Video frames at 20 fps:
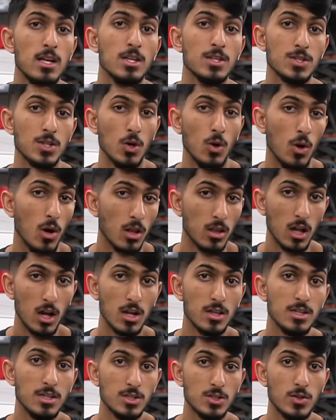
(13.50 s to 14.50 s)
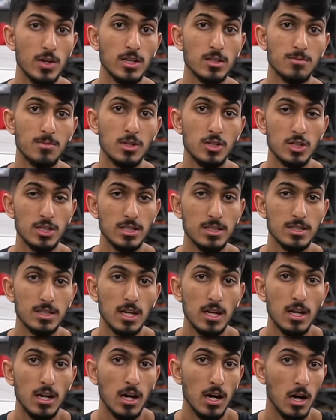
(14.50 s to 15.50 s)
So a lot of these transmissions,
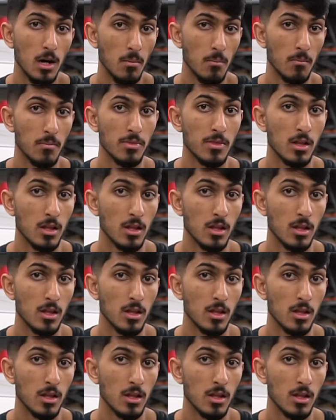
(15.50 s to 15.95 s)
um,